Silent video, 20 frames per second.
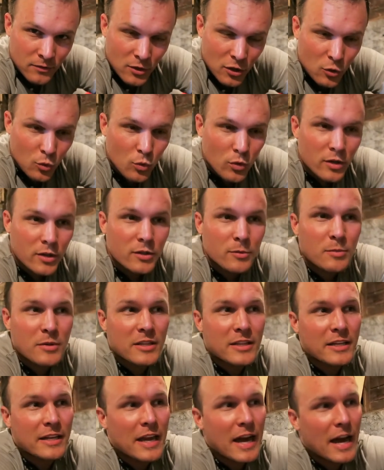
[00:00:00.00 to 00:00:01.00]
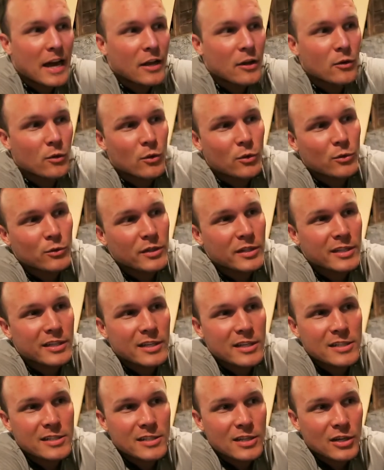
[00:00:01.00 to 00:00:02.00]
You want to be the guy who only
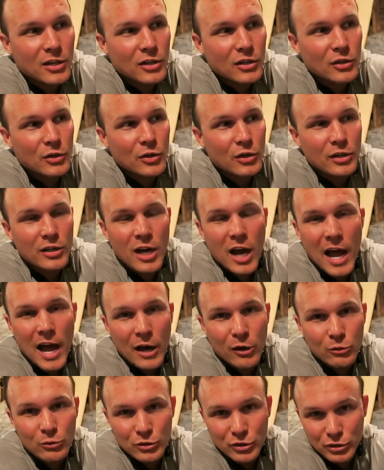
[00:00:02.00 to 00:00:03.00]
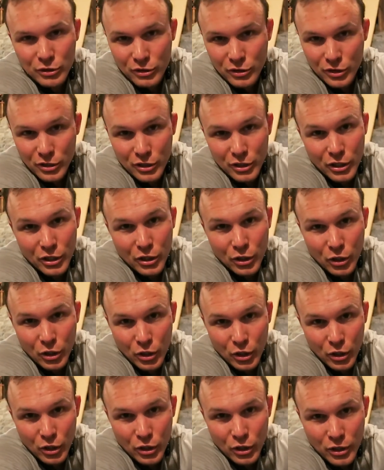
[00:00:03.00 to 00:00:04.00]
does 100 houses a year,
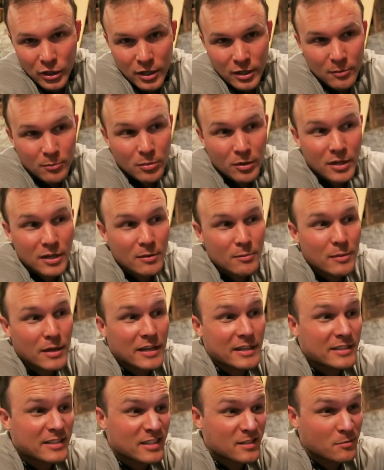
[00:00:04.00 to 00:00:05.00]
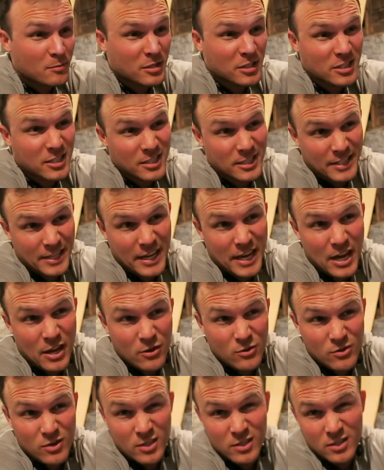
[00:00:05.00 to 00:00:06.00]
but he makes as much as the
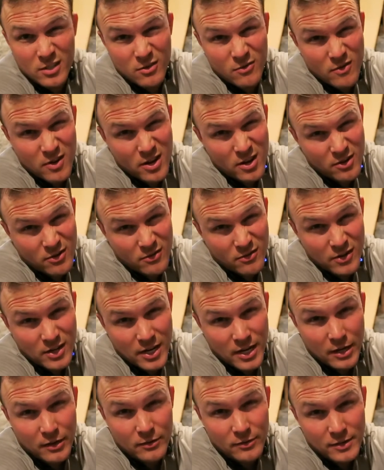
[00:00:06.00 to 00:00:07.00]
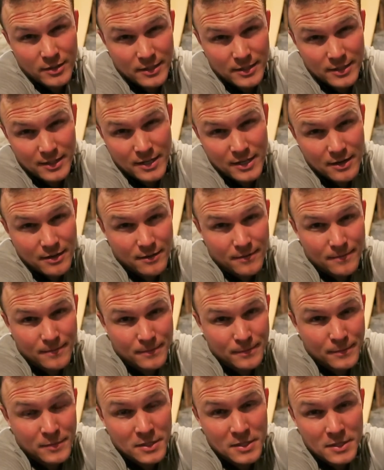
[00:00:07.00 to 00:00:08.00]
guy who does 300 houses a year.
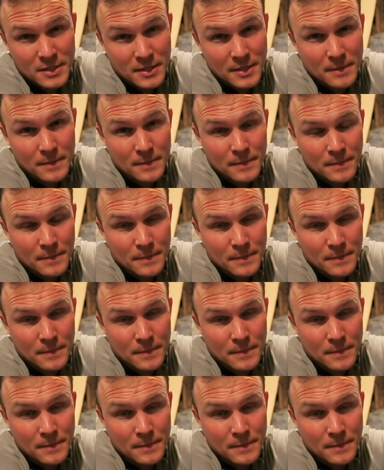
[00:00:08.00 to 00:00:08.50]
You see?